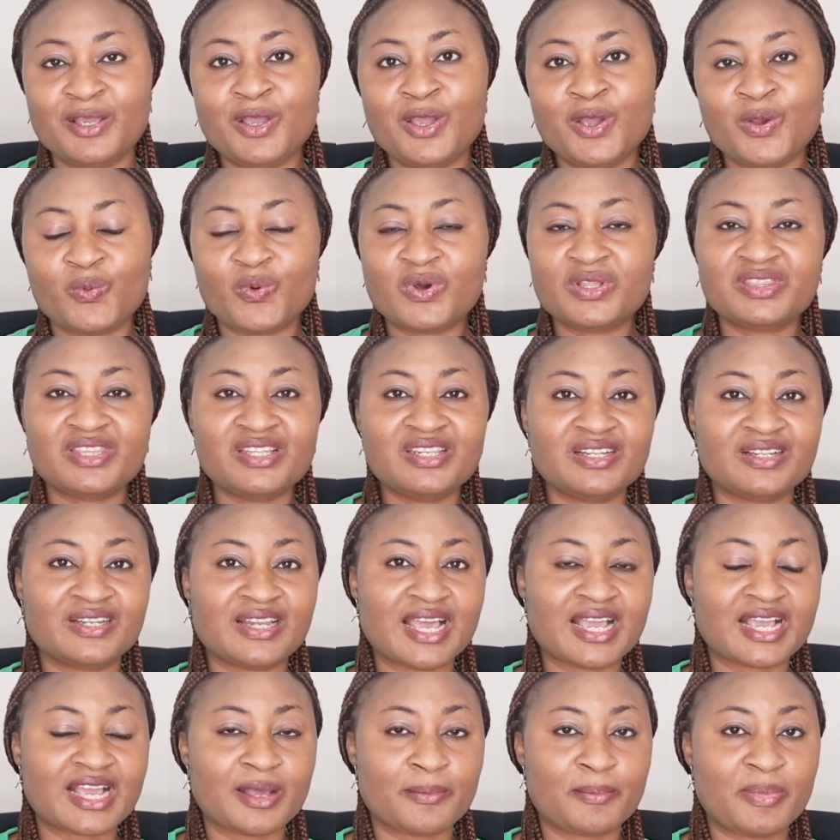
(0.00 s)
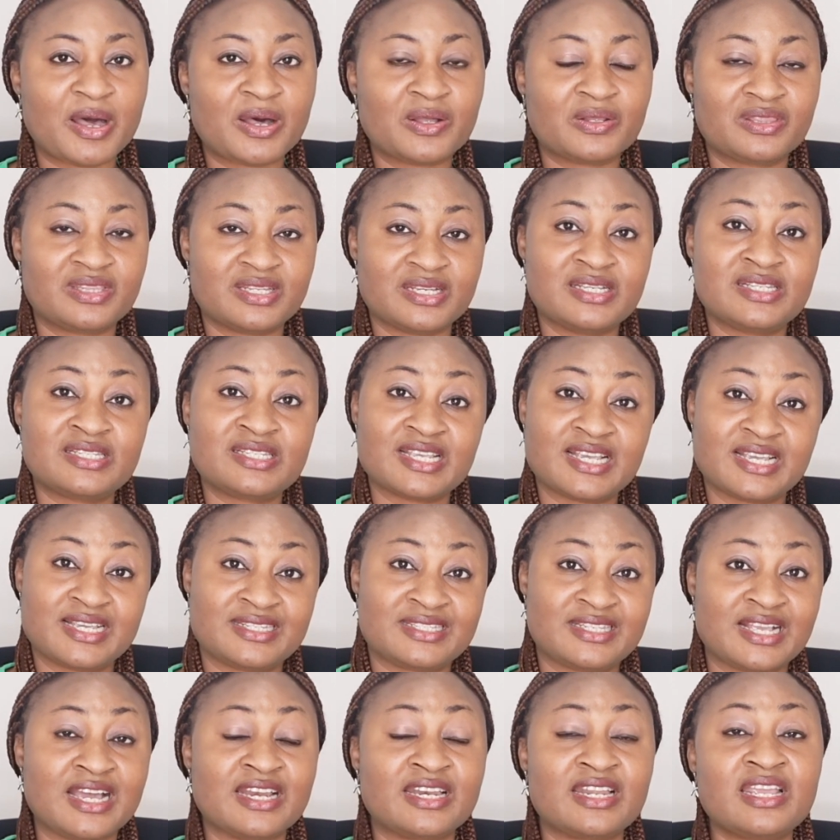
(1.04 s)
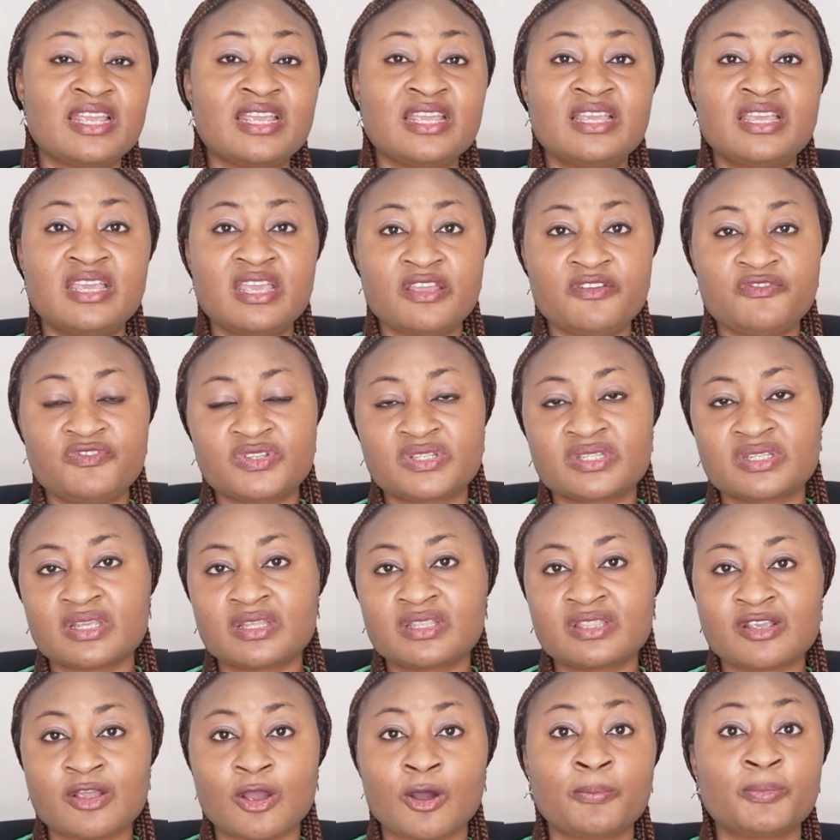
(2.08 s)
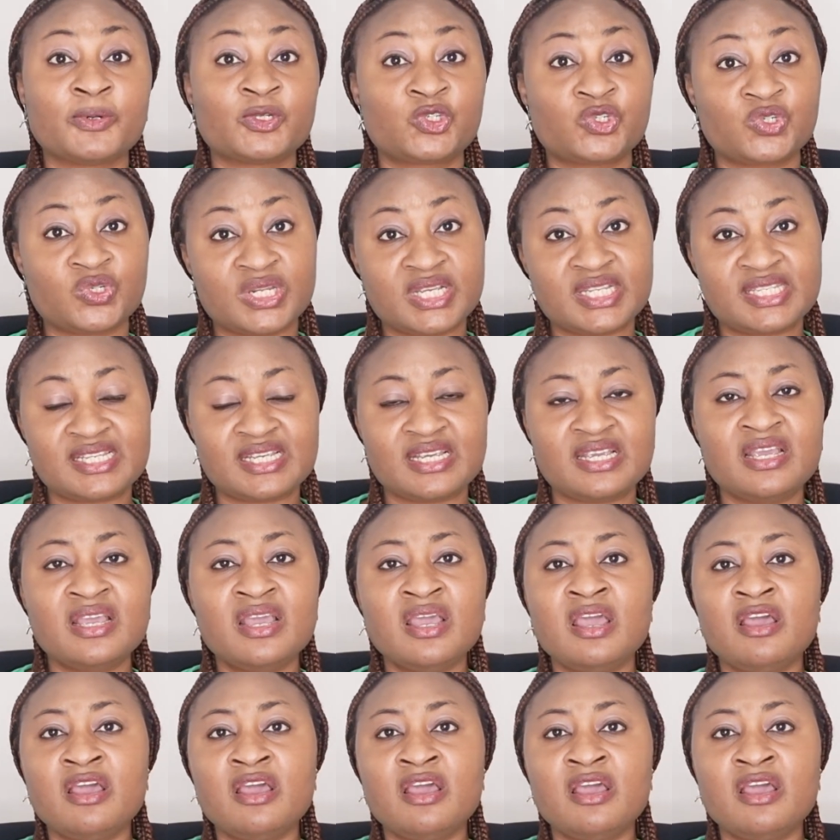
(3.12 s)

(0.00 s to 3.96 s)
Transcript: One thing I like about this is that it gives the opportunity